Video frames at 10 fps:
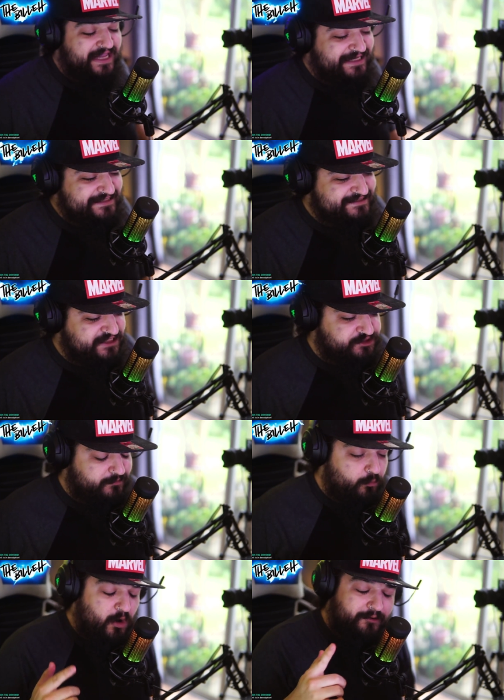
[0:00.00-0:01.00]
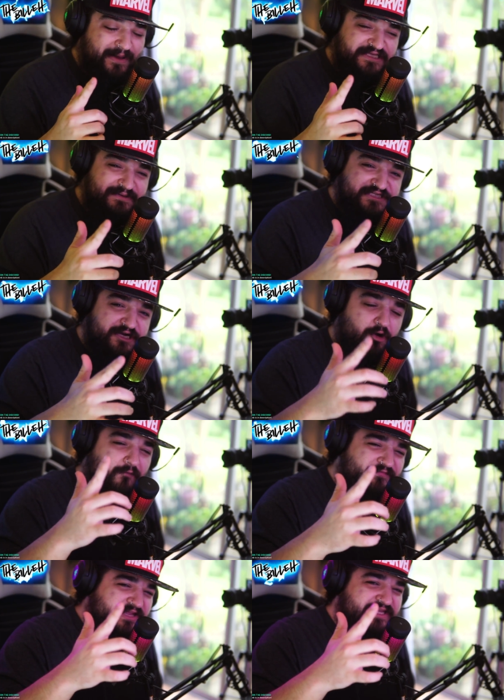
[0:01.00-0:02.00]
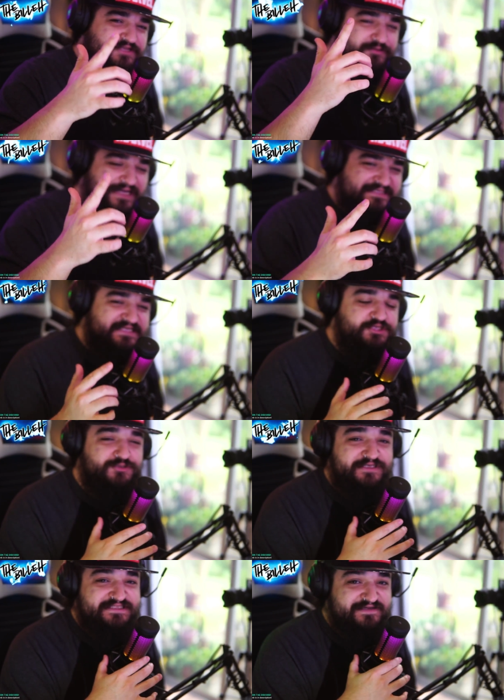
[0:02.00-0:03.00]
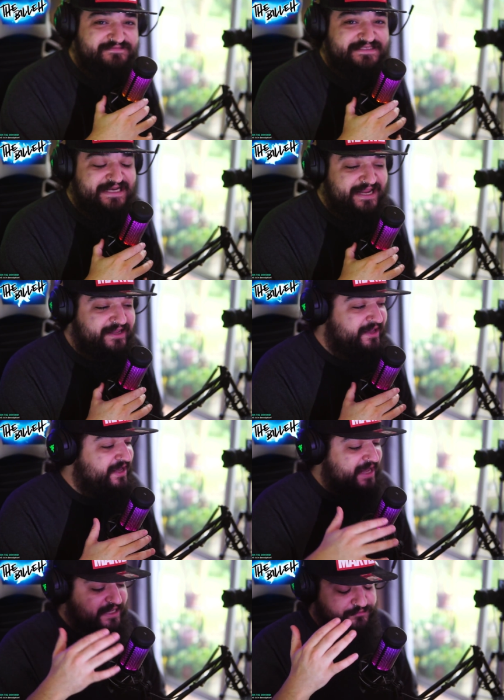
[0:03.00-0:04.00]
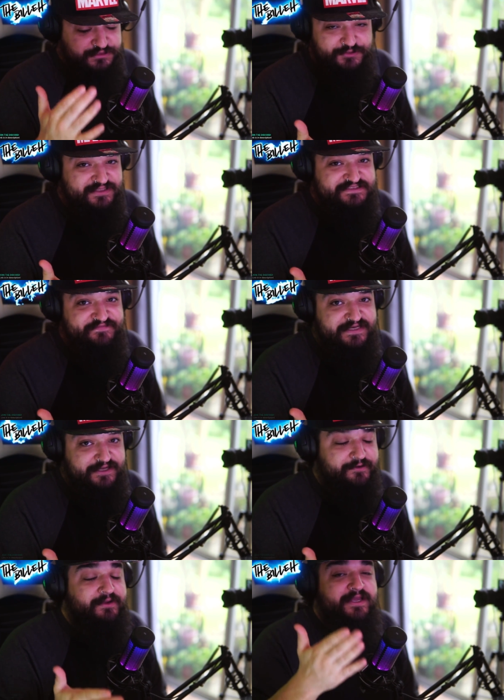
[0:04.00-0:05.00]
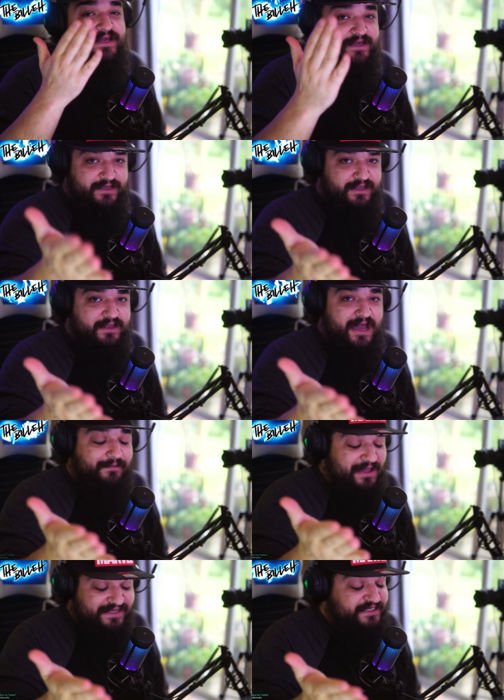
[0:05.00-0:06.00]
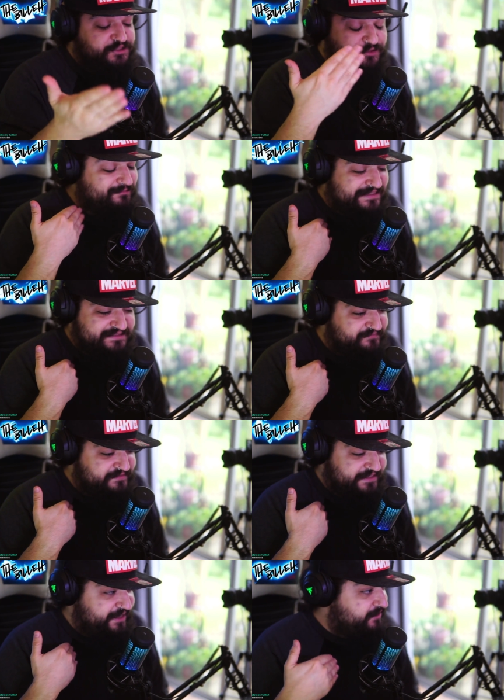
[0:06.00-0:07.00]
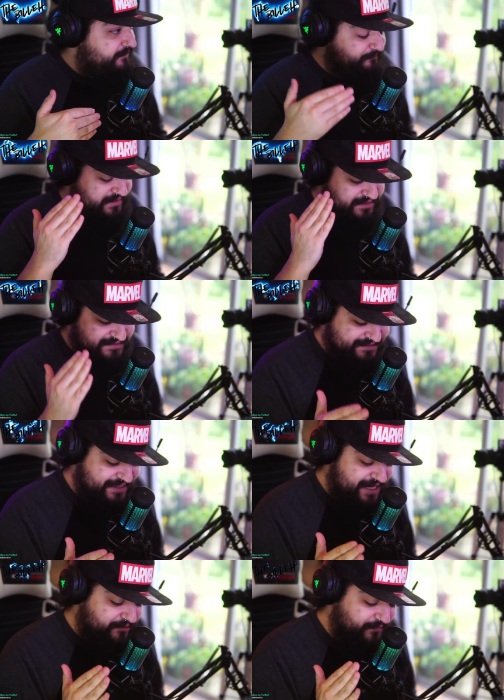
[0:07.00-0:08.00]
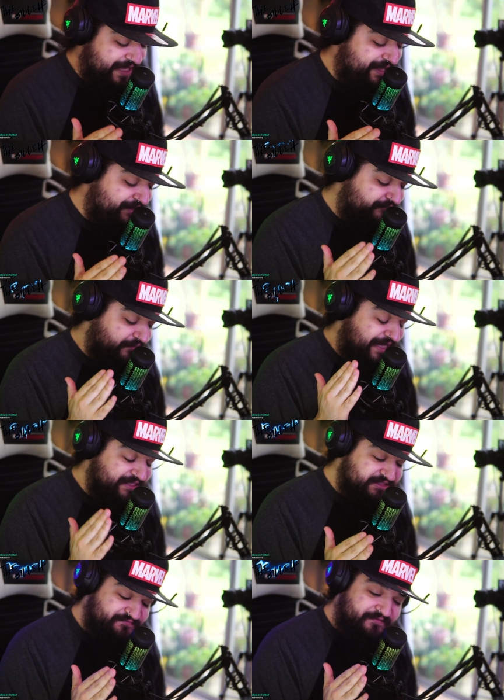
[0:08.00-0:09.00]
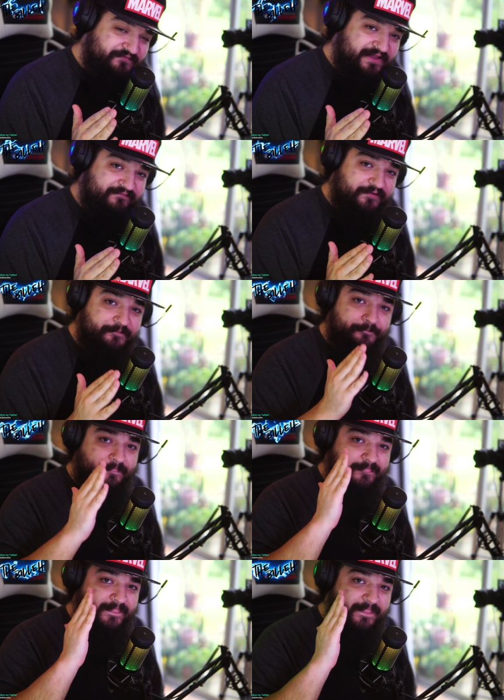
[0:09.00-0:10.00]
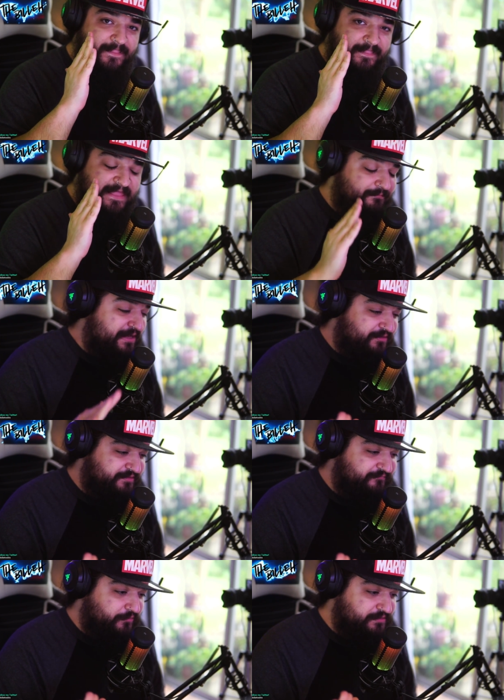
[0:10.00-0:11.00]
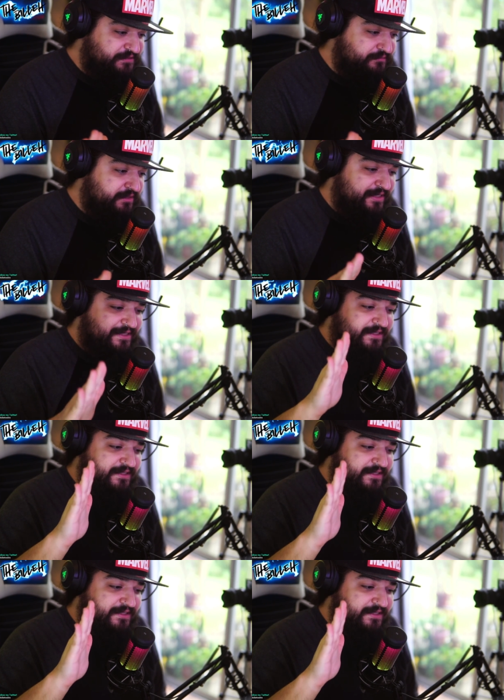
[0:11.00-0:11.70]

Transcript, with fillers: Ladies and gentlemen, welcome back to my channel. Hopefully you guys enjoy yourselves today and you enjoy this video. I'm not gonna enjoy myself today because today we have a G Fuel flavor that I'm not looking forward to.